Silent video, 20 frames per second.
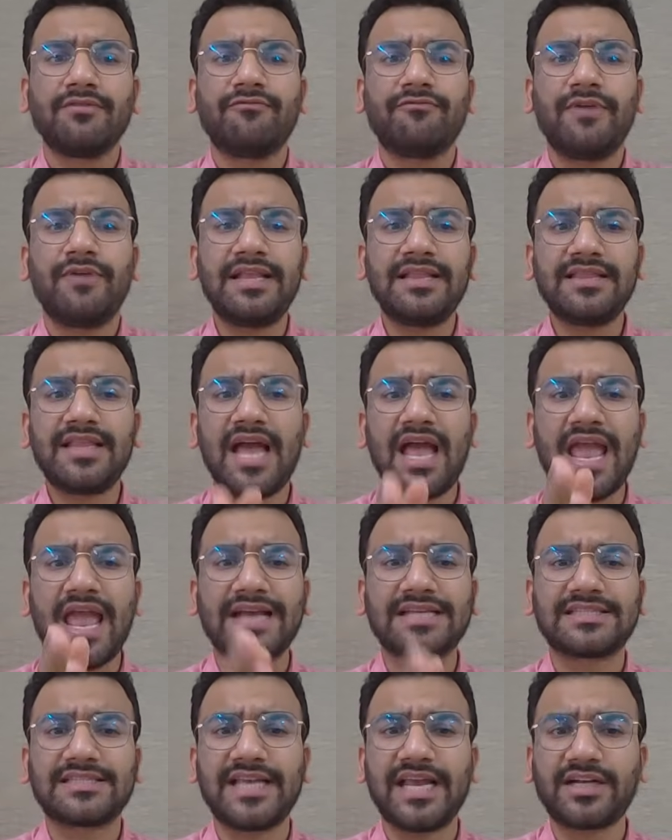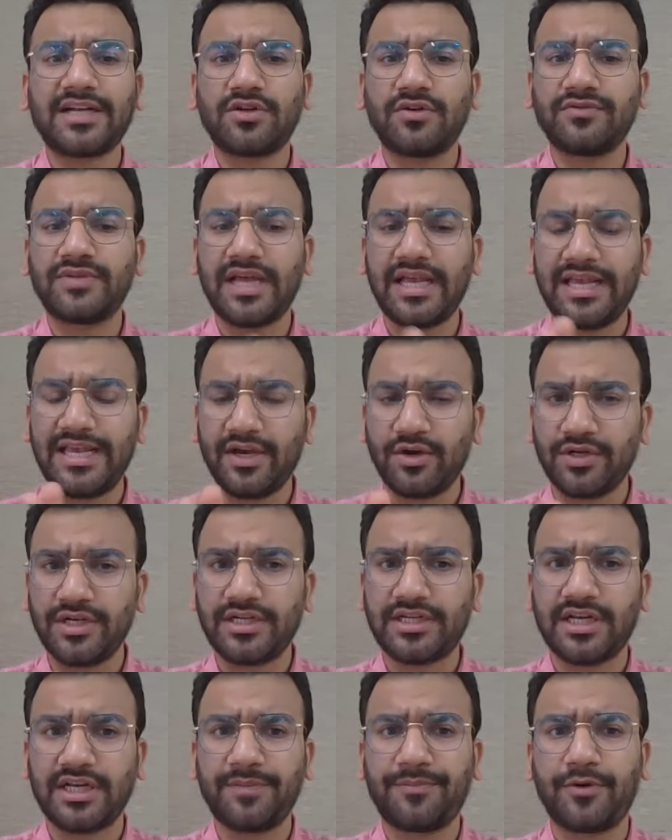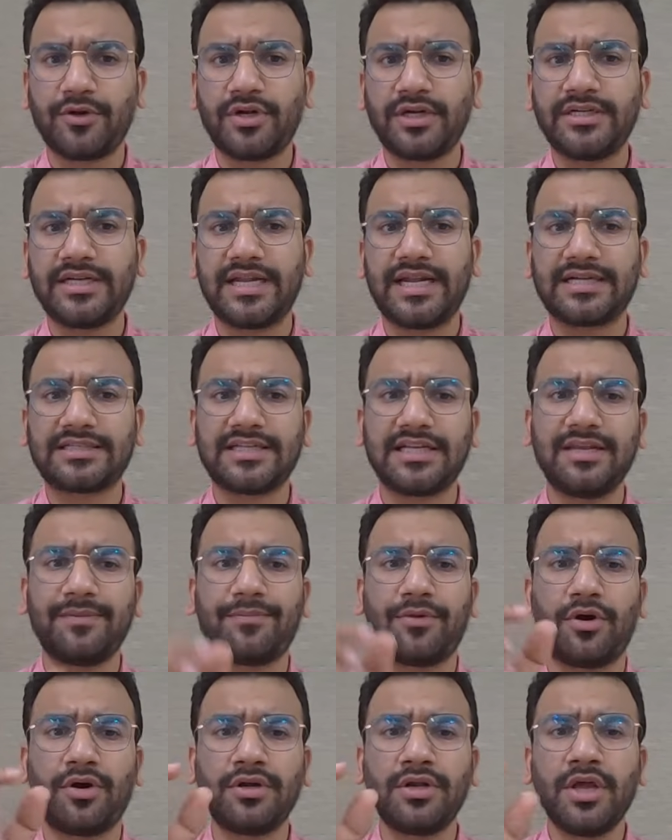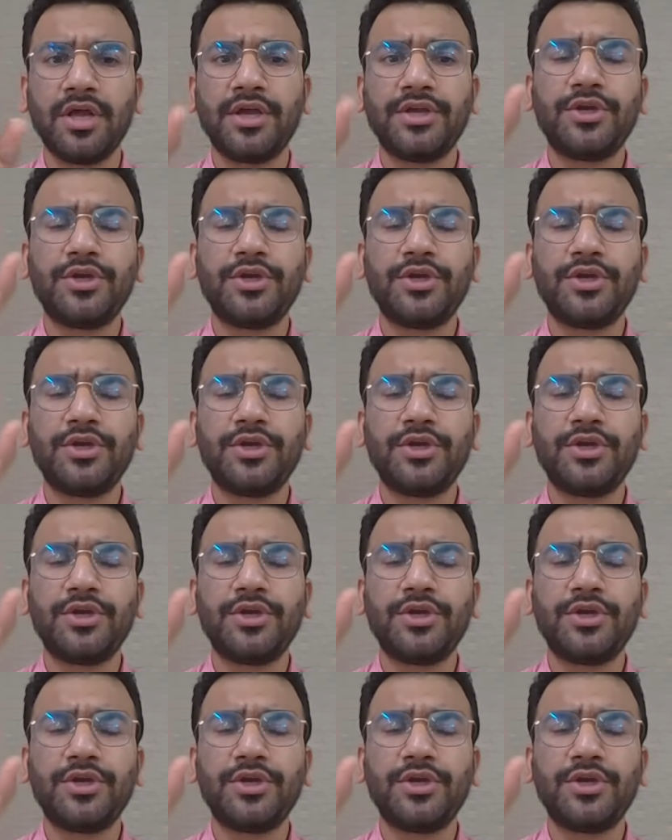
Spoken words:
In the extract of the e-auditor report and director report,